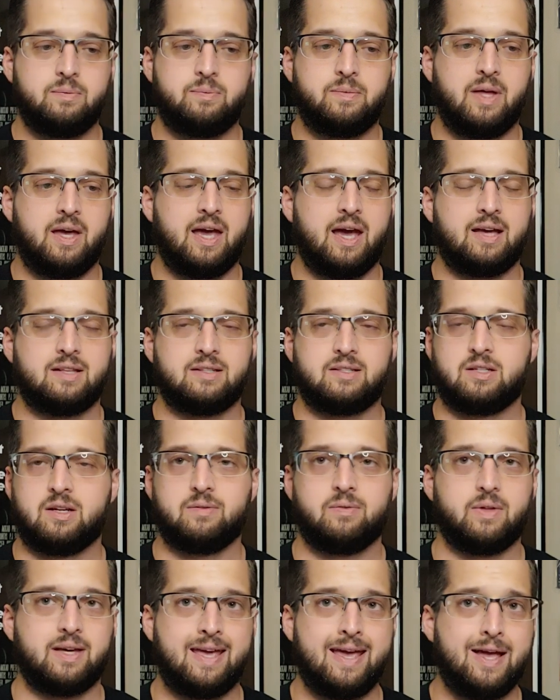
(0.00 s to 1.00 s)
they had
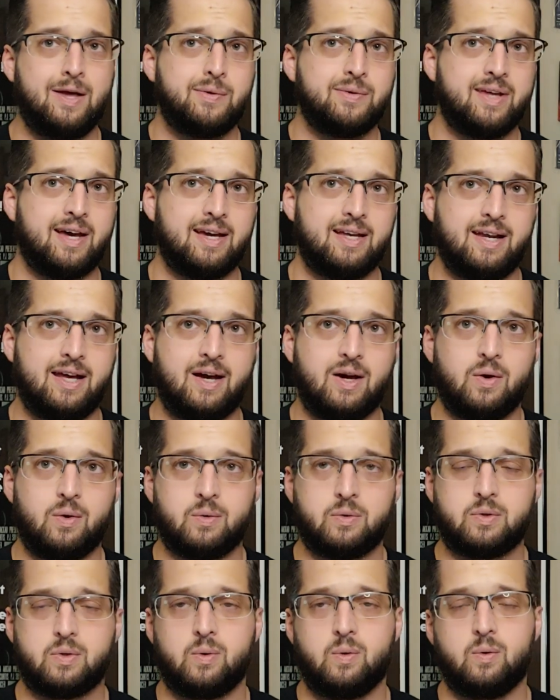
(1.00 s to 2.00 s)
stuff like Hell Night
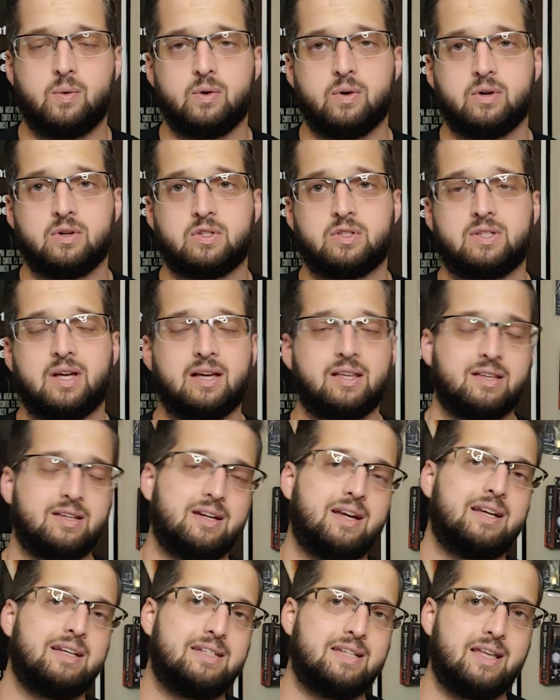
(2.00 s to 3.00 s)
Out or Silent
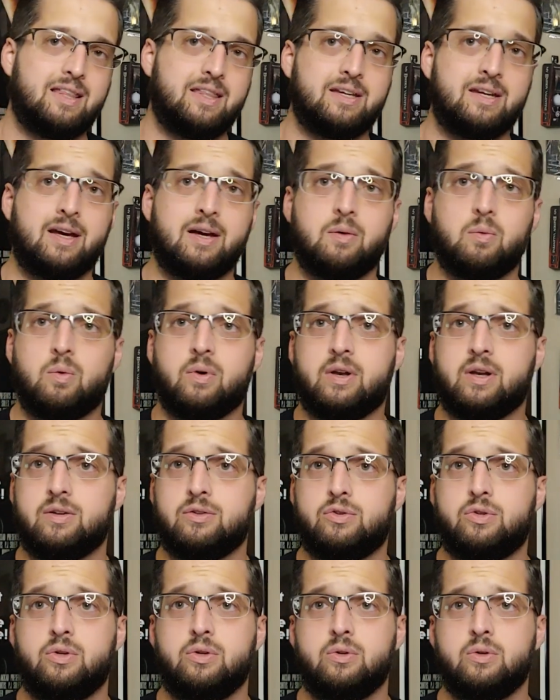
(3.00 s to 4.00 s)
Night, Deadly Night 1
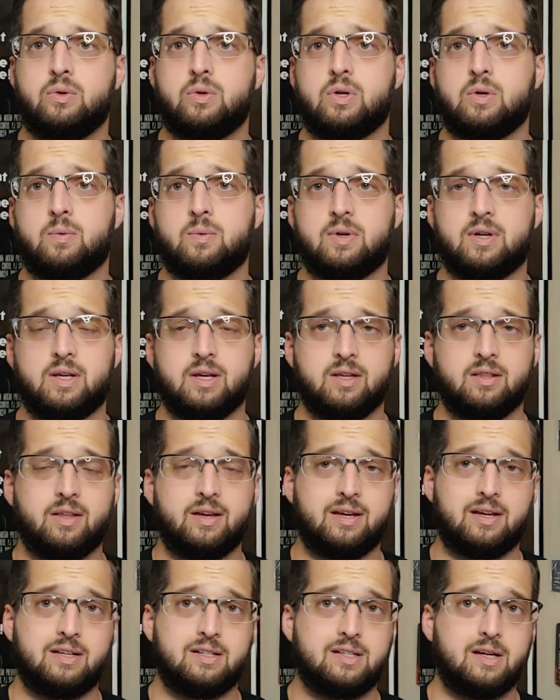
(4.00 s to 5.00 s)
and 2. You would get
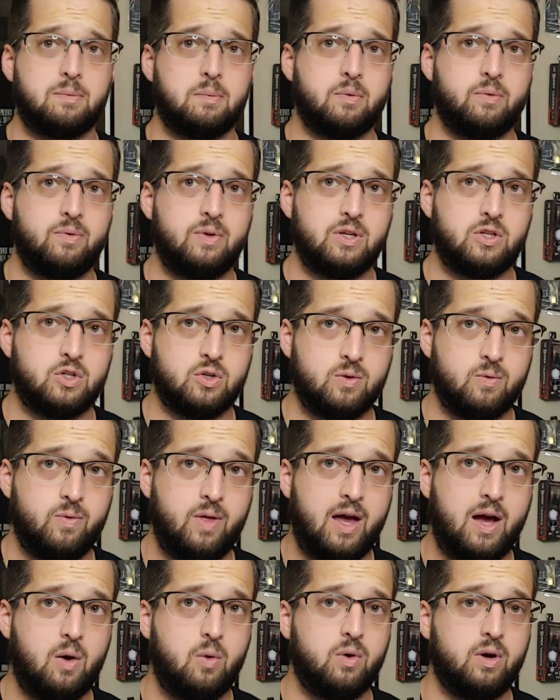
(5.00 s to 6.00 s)
like a double feature of
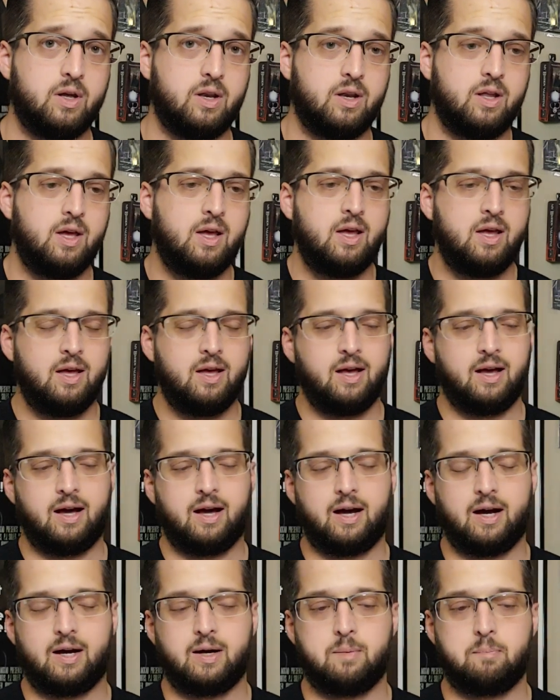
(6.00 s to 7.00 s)
that one.
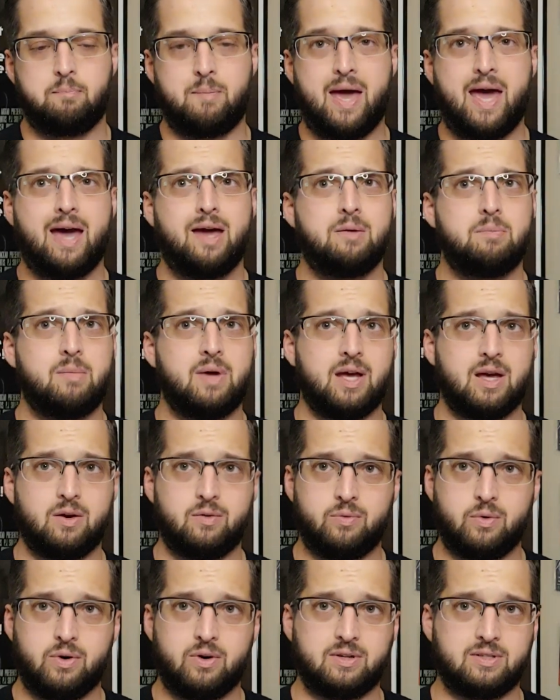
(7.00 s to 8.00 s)
Madman,
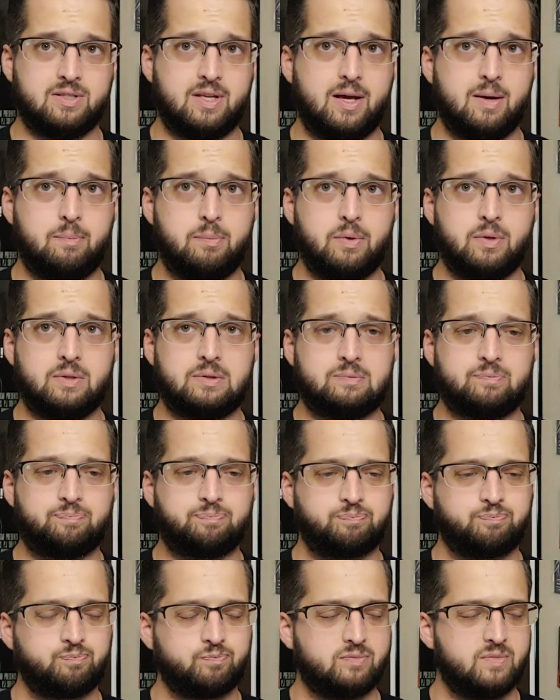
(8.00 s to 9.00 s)
for example.
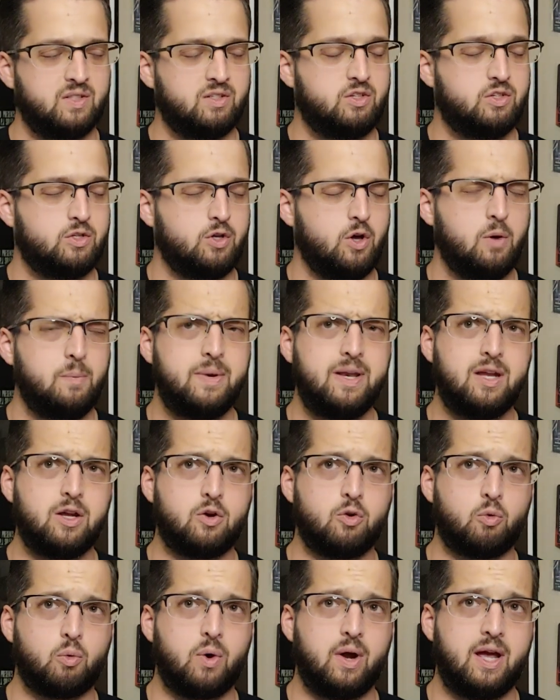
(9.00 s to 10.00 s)
So many
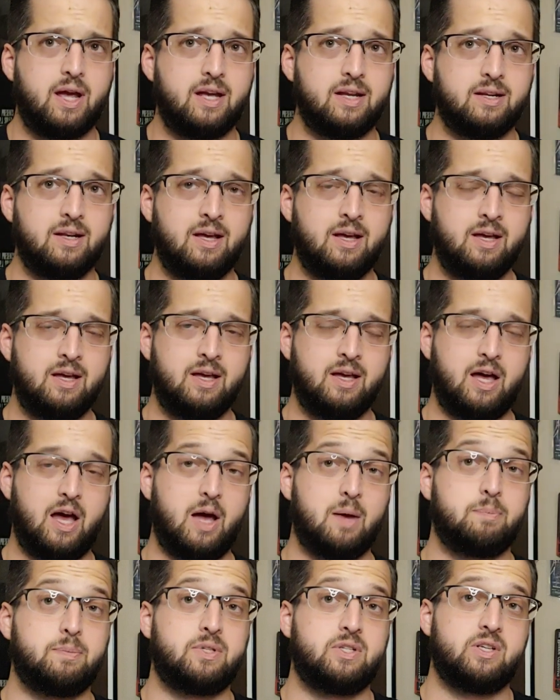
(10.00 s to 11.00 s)
great
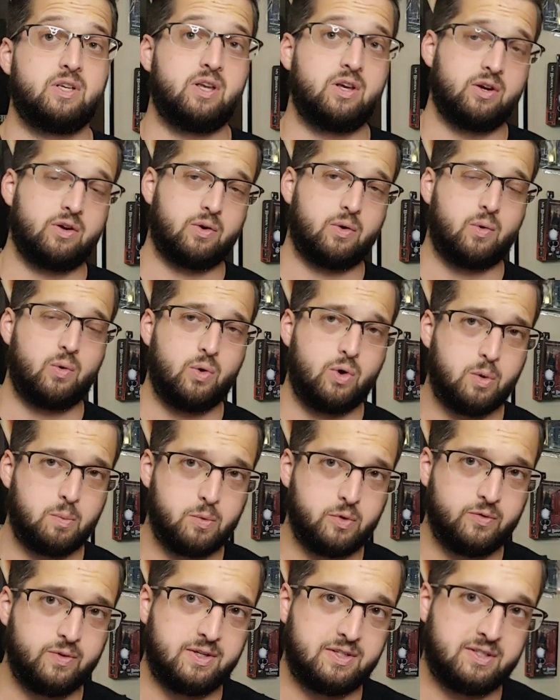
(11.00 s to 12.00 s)
obscure horror
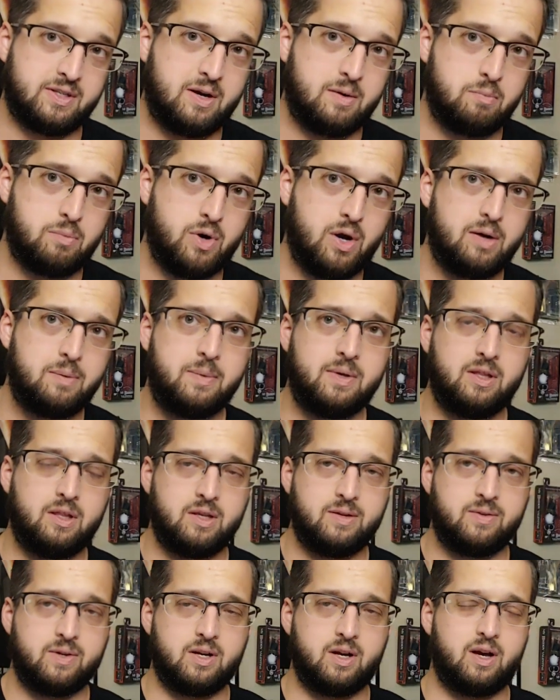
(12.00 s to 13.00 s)
movies, and I'm probably
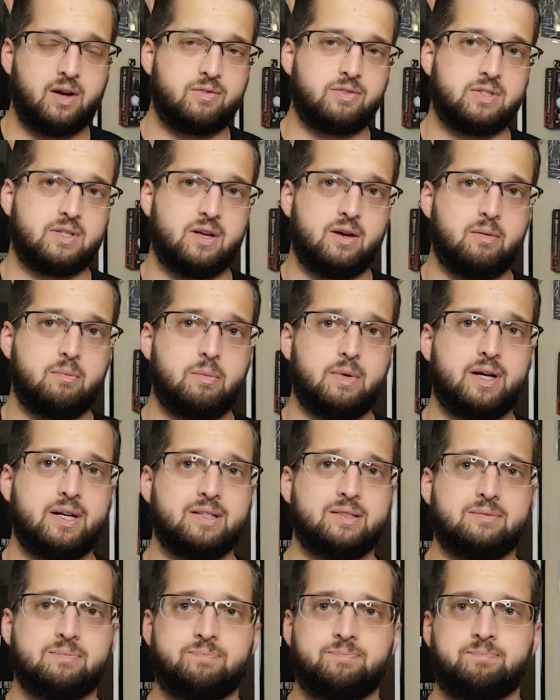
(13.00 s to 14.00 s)
leaving off some,
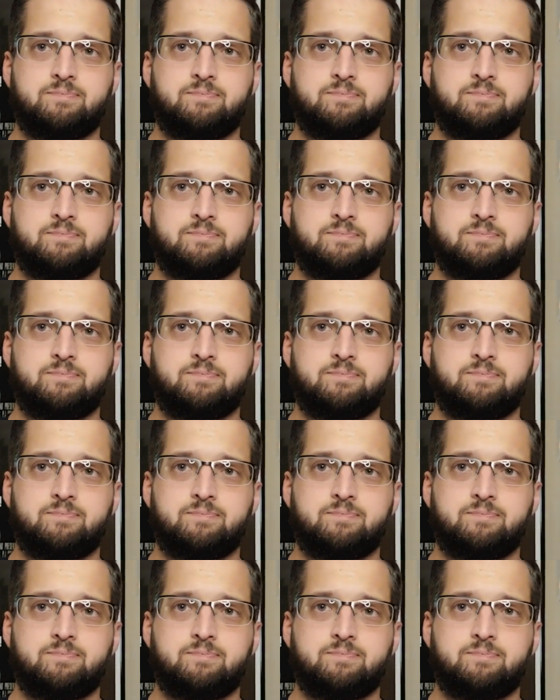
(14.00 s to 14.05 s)
but